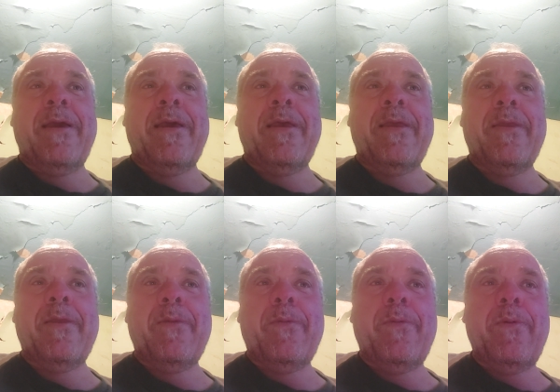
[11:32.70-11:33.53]
is
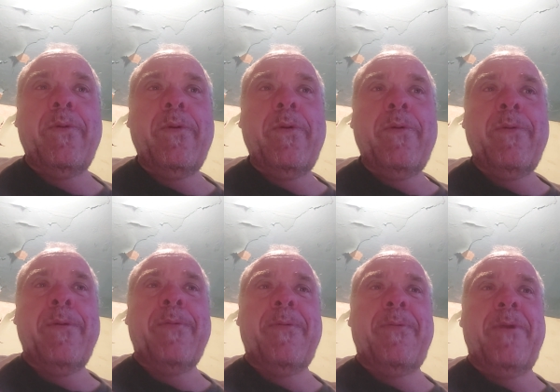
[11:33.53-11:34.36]

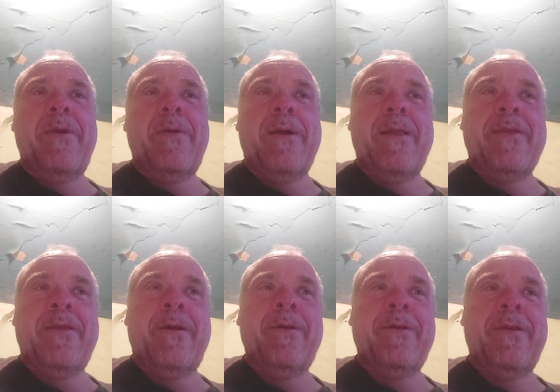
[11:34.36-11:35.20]
Riverview at
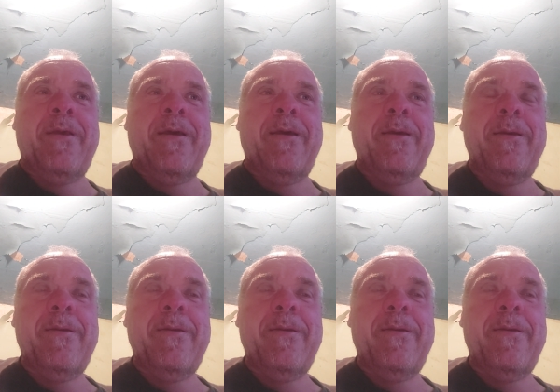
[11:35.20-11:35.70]
Tolsia.